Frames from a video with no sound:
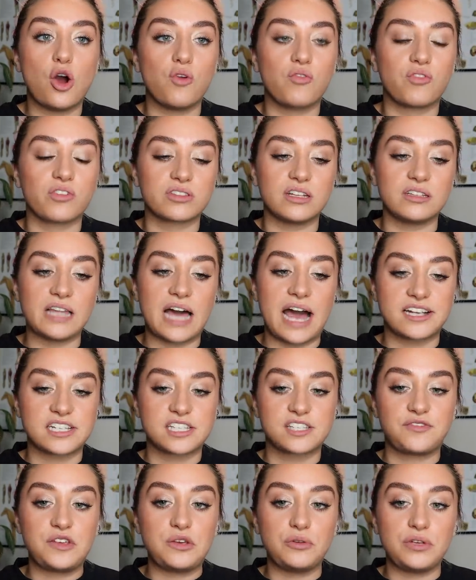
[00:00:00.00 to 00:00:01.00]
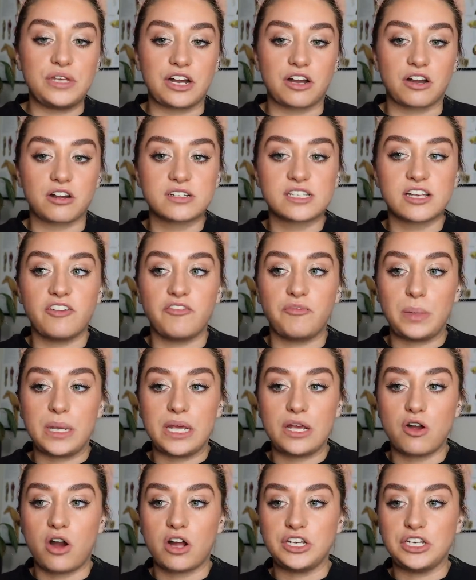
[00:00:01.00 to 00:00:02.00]
over the last few years of
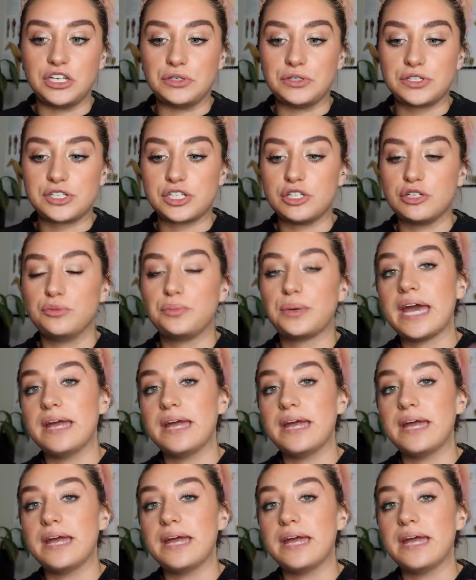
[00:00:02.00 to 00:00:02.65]
being on YouTube